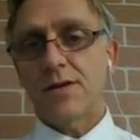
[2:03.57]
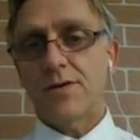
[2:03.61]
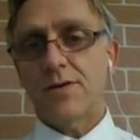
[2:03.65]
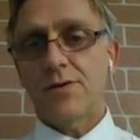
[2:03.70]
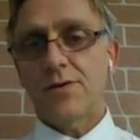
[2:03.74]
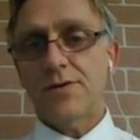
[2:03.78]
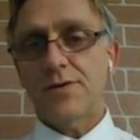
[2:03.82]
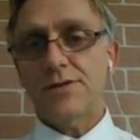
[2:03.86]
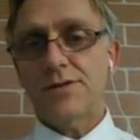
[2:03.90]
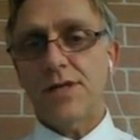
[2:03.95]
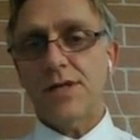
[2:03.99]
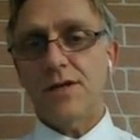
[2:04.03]

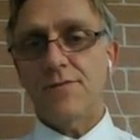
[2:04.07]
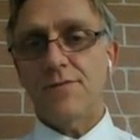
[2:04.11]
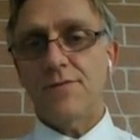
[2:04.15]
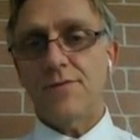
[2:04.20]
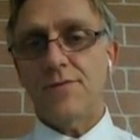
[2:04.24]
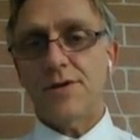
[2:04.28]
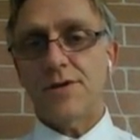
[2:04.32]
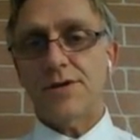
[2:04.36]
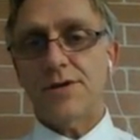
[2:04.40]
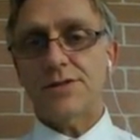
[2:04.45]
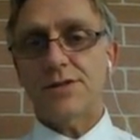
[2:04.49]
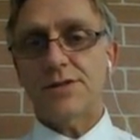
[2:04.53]

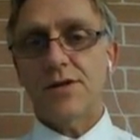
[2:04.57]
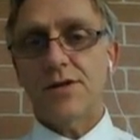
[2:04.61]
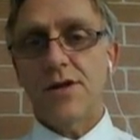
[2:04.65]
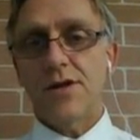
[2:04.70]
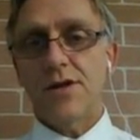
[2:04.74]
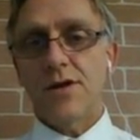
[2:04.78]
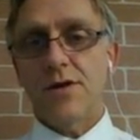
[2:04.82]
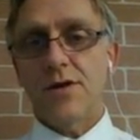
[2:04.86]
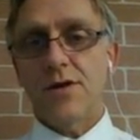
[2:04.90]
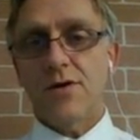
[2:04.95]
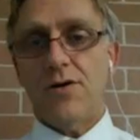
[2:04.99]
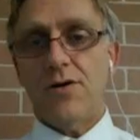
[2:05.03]
inverse
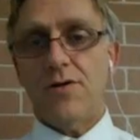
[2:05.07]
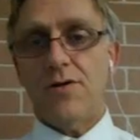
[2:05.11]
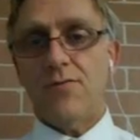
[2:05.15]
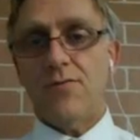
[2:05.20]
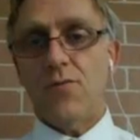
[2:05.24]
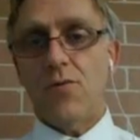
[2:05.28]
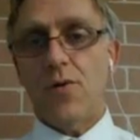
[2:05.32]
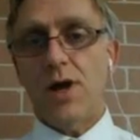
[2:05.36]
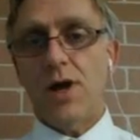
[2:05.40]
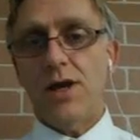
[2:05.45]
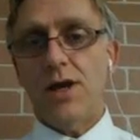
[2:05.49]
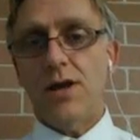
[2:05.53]
of
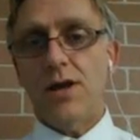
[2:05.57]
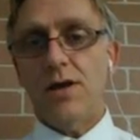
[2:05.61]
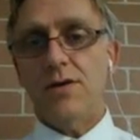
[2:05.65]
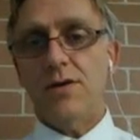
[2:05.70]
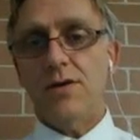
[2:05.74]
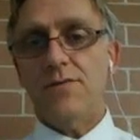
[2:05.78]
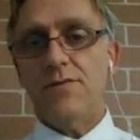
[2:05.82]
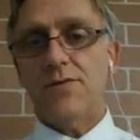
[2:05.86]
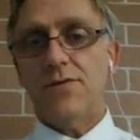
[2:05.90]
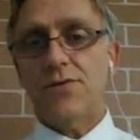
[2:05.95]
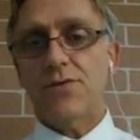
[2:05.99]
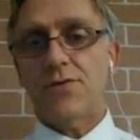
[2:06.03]
1
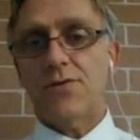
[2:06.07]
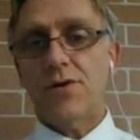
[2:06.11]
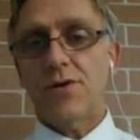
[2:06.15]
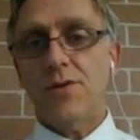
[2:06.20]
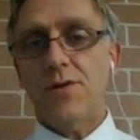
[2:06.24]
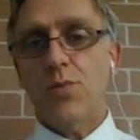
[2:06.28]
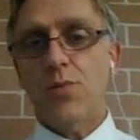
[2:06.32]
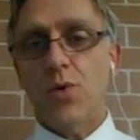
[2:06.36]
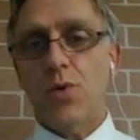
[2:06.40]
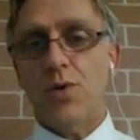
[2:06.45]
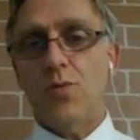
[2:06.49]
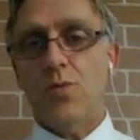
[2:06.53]
over
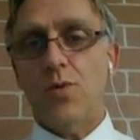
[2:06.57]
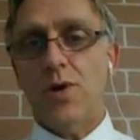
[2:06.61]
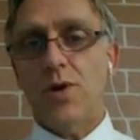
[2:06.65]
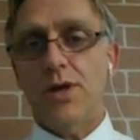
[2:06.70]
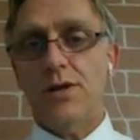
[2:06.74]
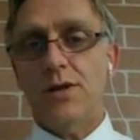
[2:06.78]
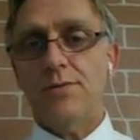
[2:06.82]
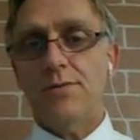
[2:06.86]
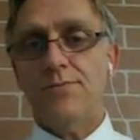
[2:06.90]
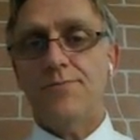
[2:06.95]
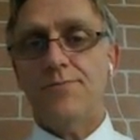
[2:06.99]
3.1.